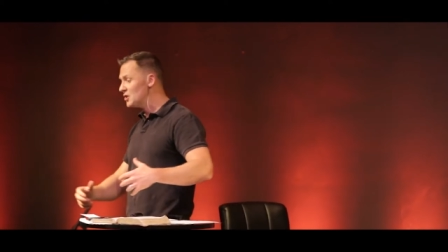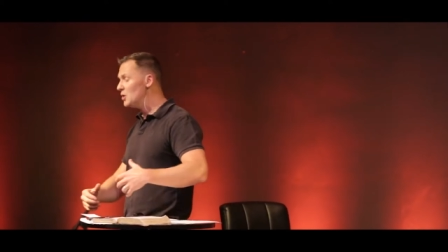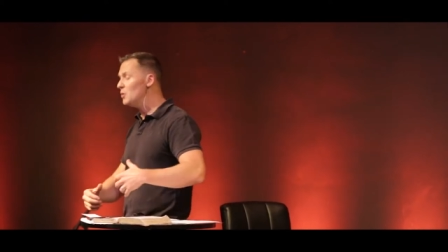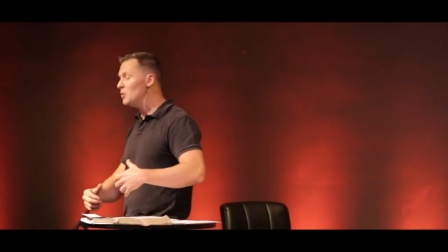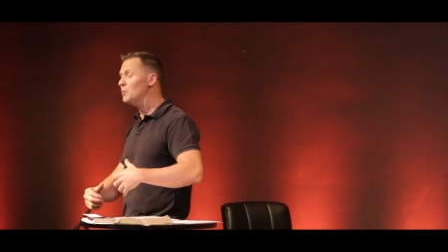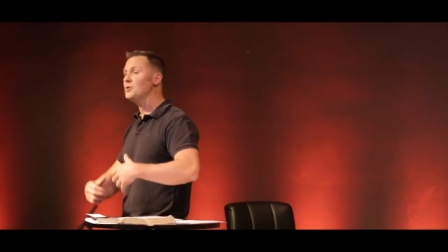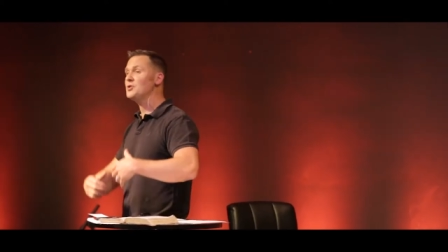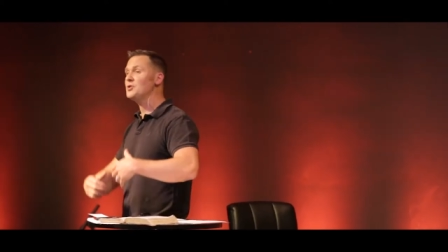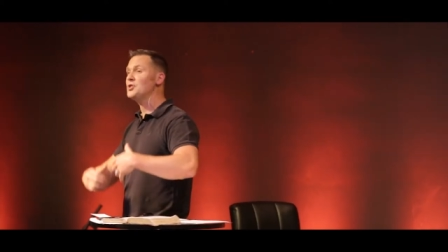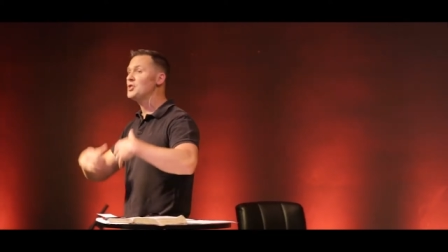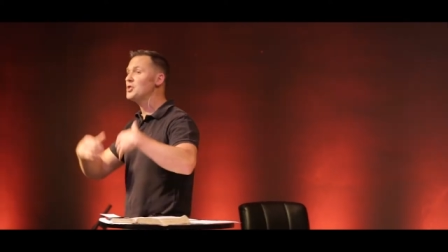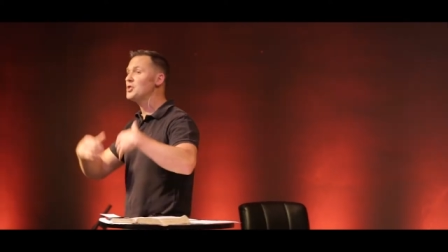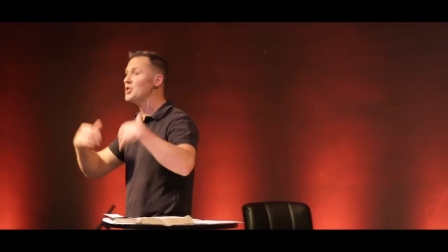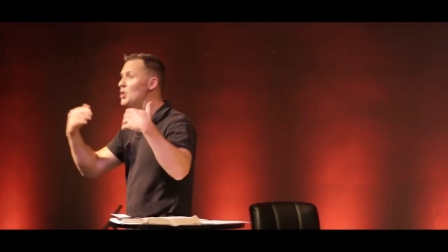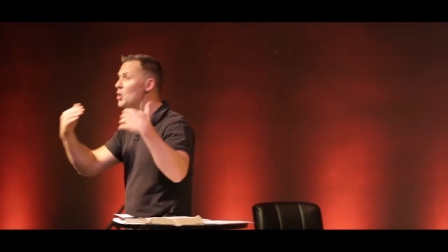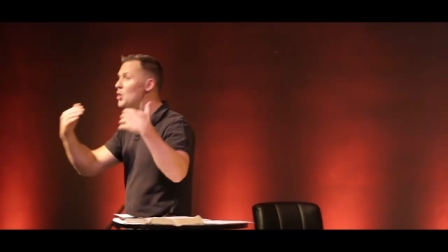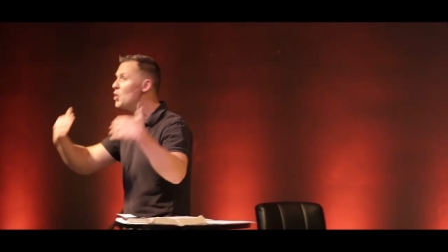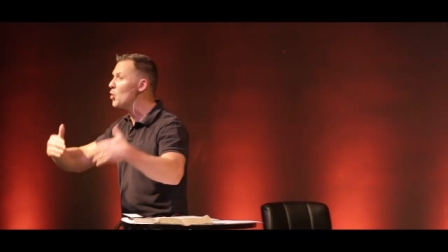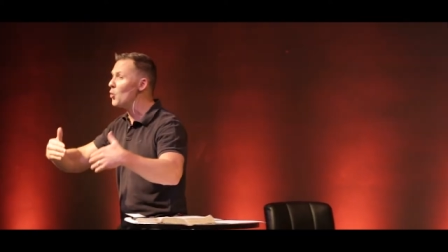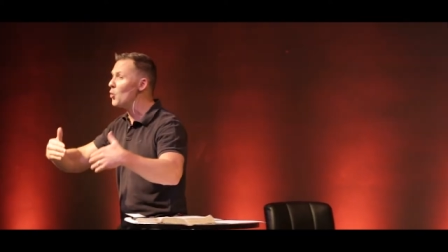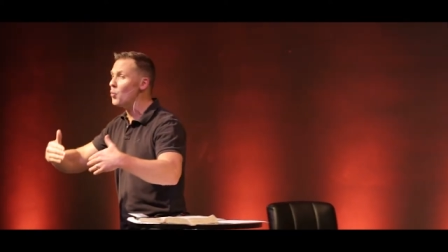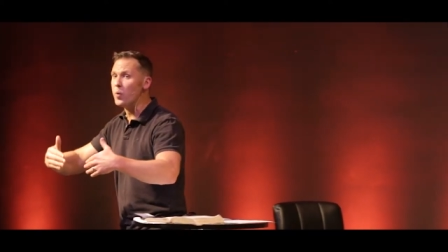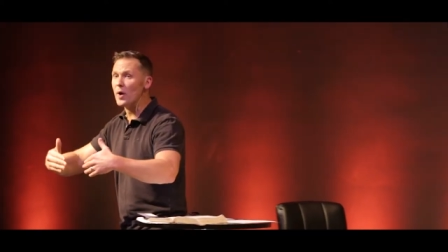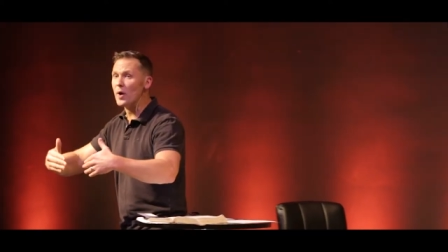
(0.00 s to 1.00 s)
to
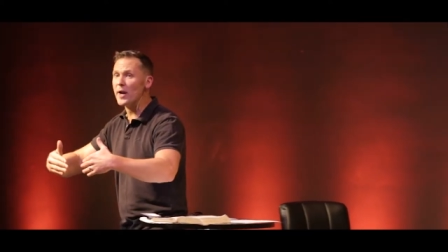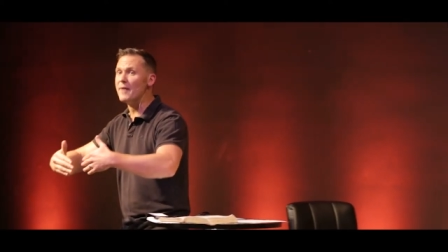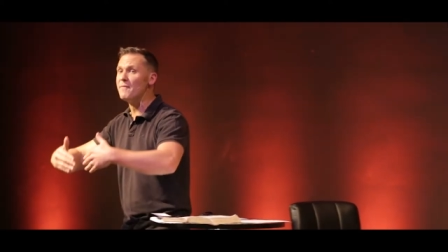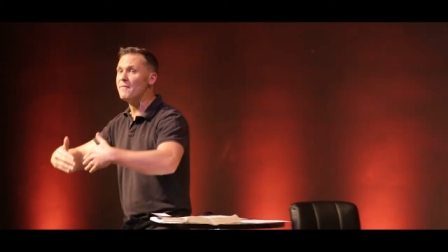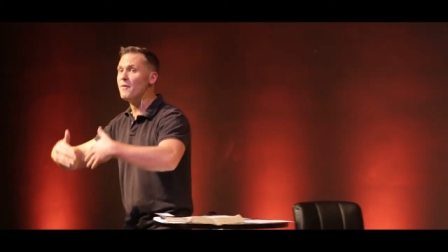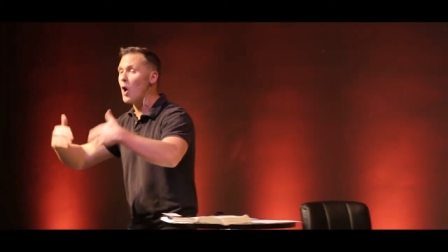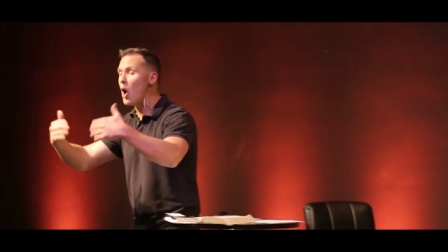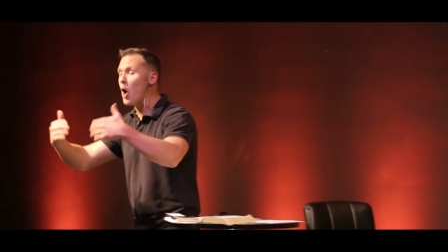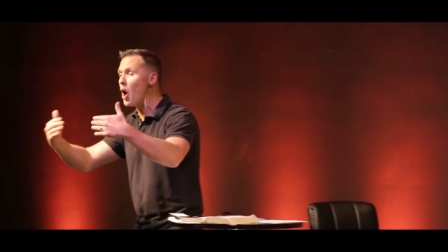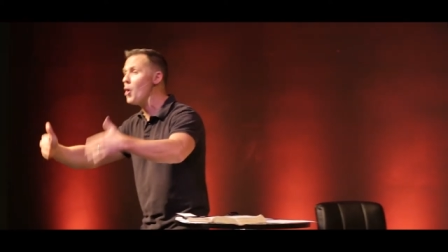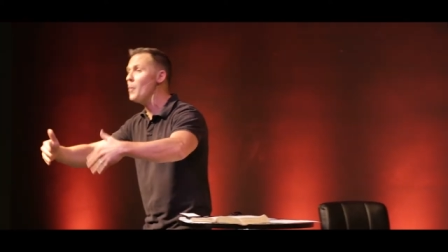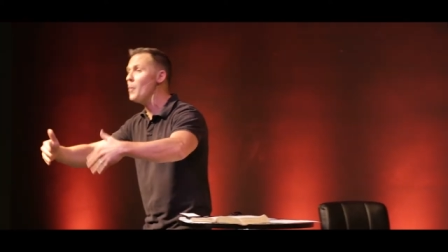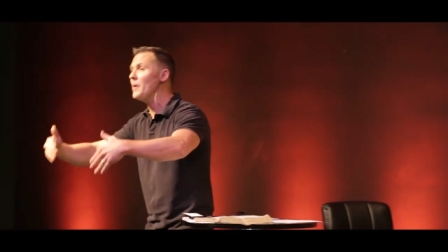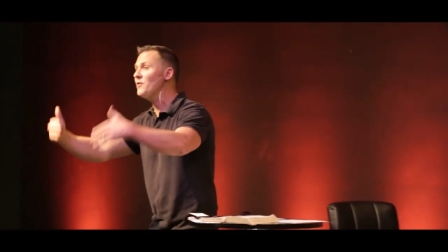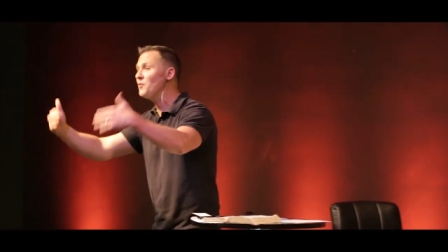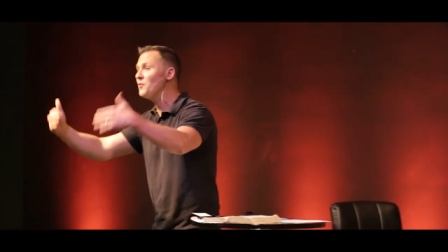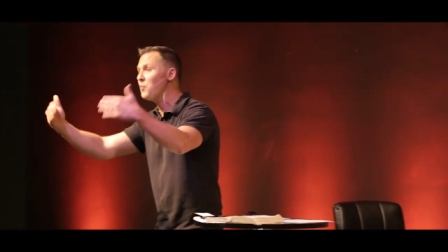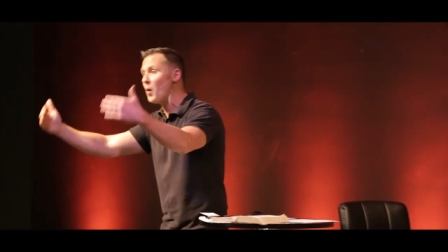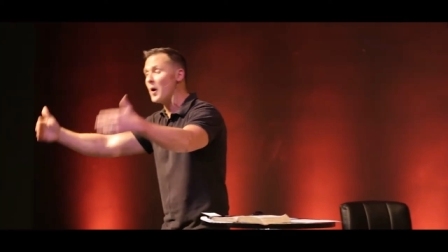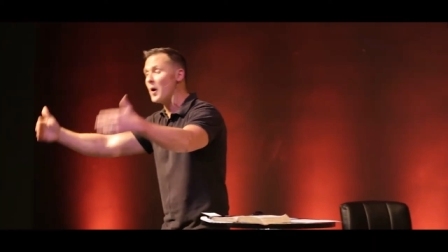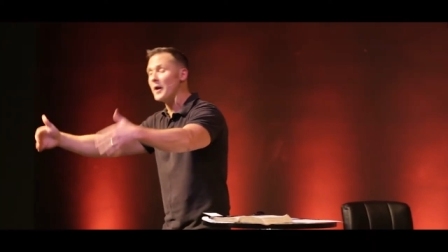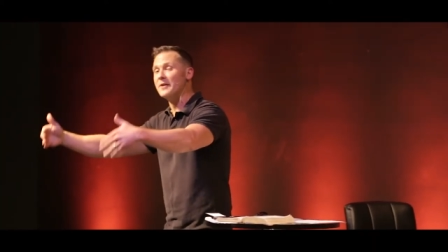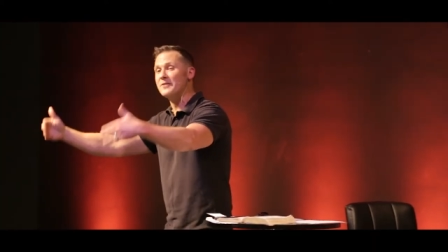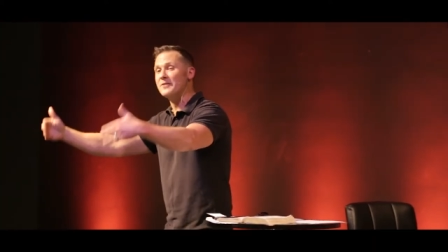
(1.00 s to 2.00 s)
do what I've always
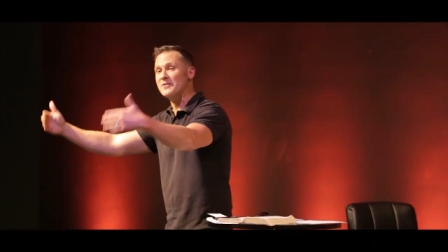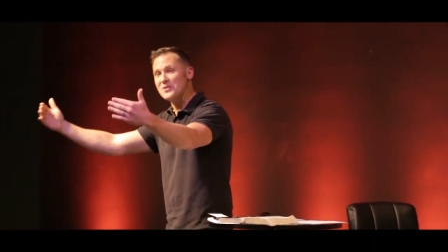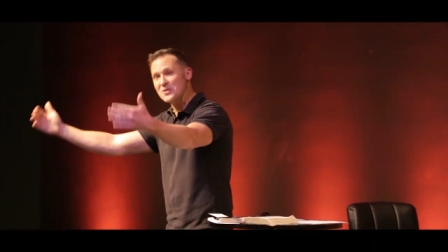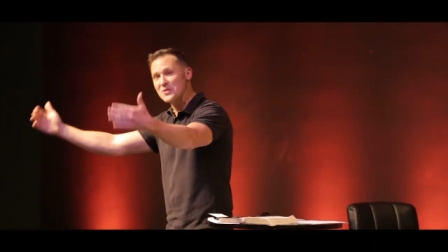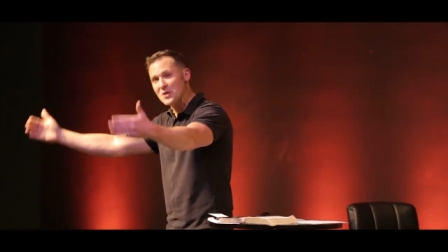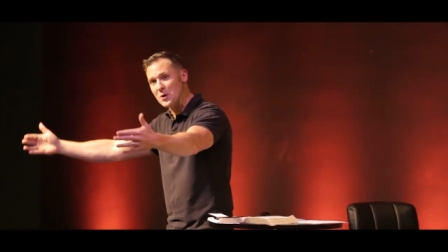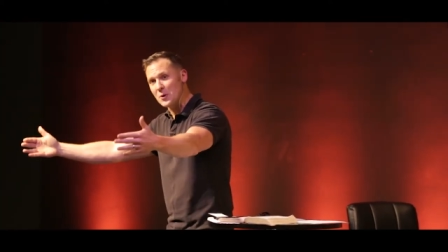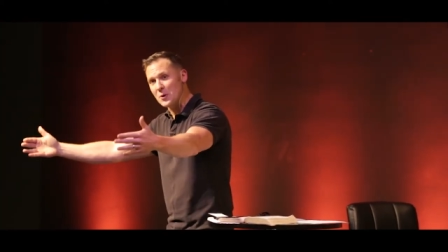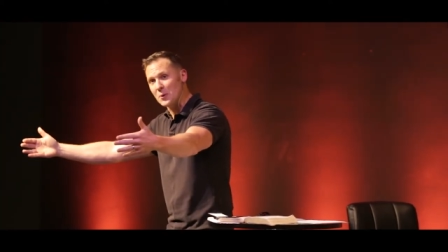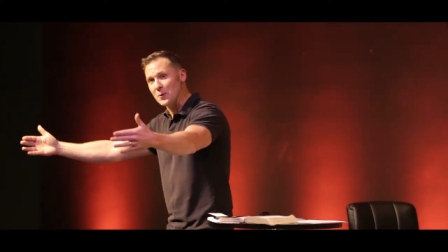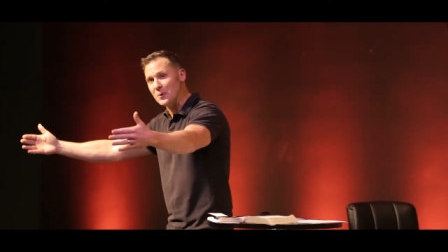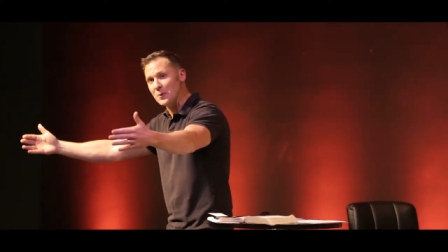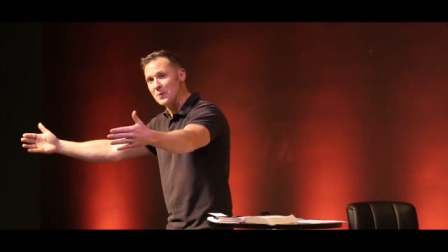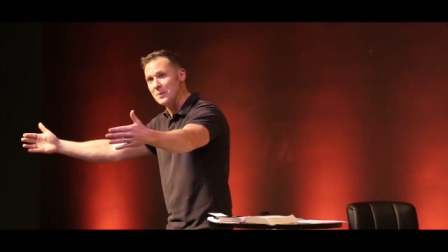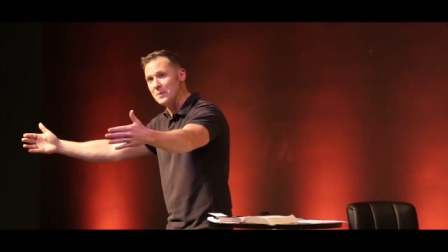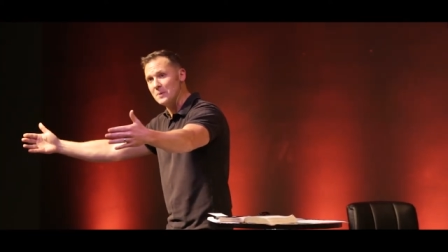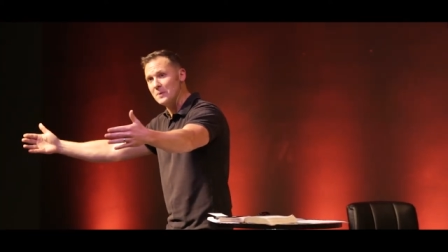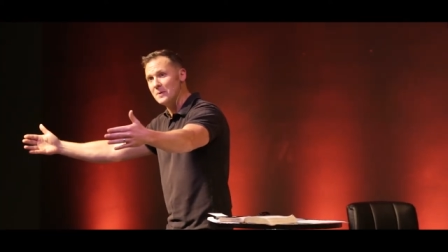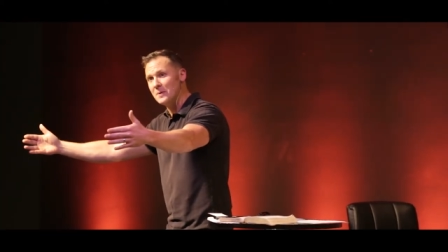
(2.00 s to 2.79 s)
wanted to do.